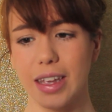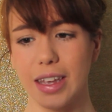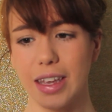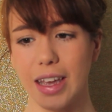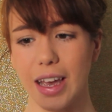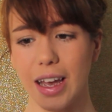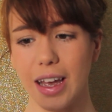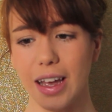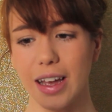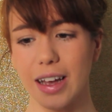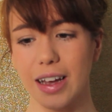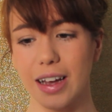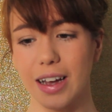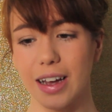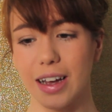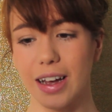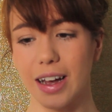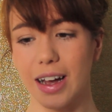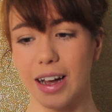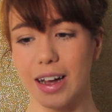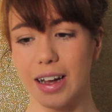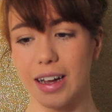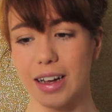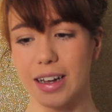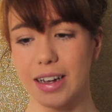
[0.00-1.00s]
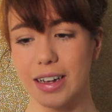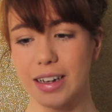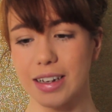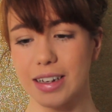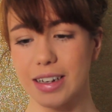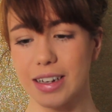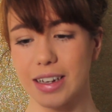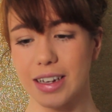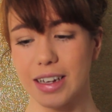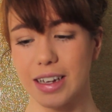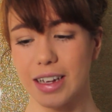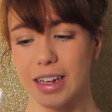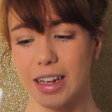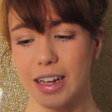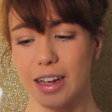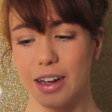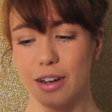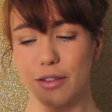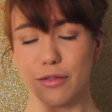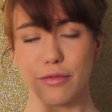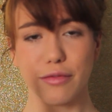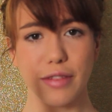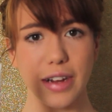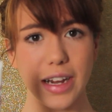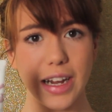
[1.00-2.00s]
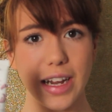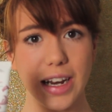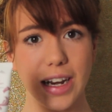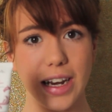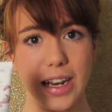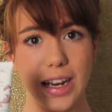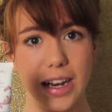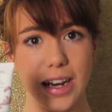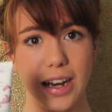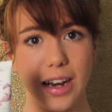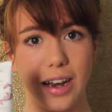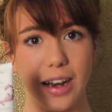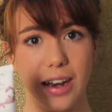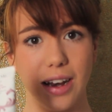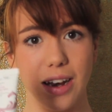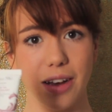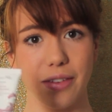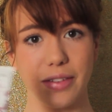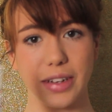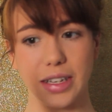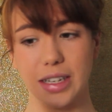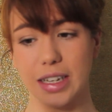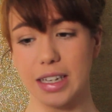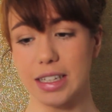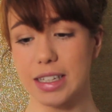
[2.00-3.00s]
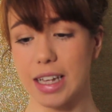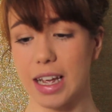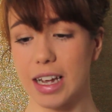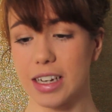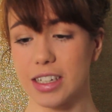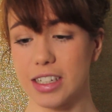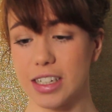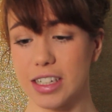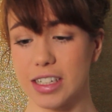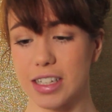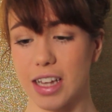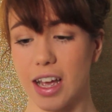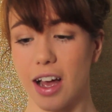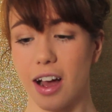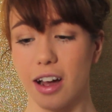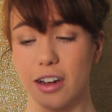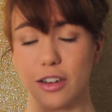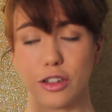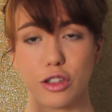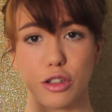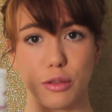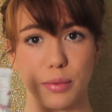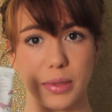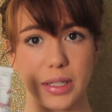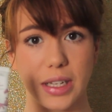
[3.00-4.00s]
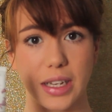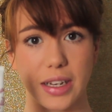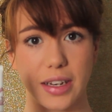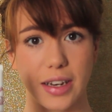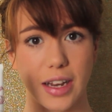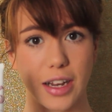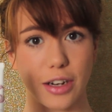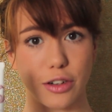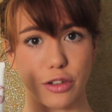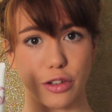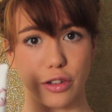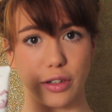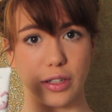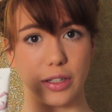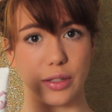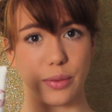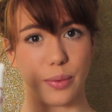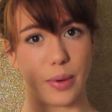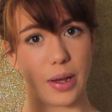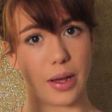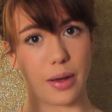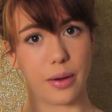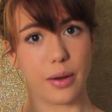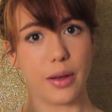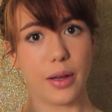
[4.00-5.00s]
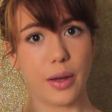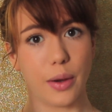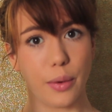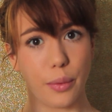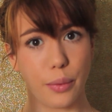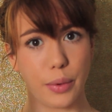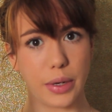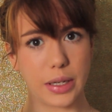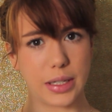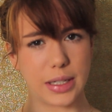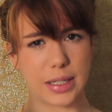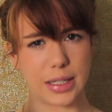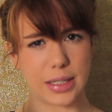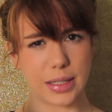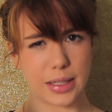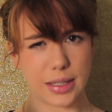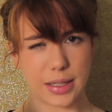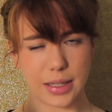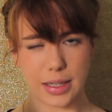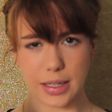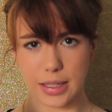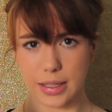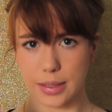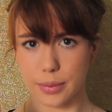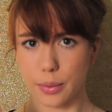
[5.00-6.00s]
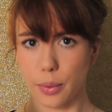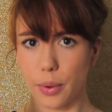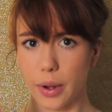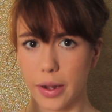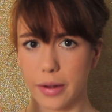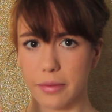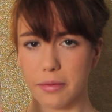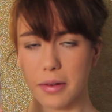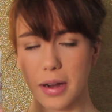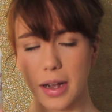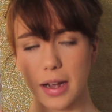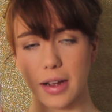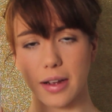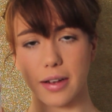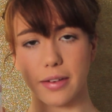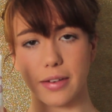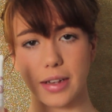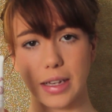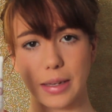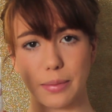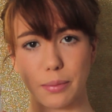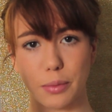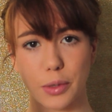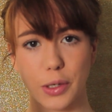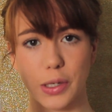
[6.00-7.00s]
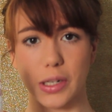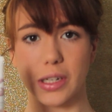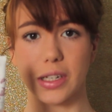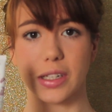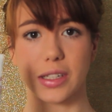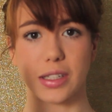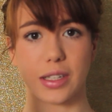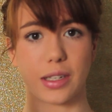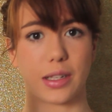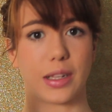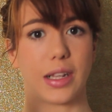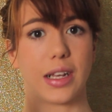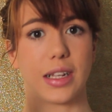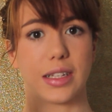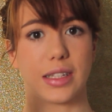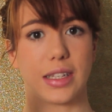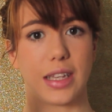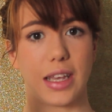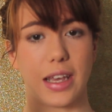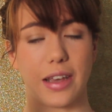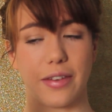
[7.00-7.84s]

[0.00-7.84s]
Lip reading: Yeah, really loving this. Actually, it's 100% natural as well, which is quite rare in products, so that's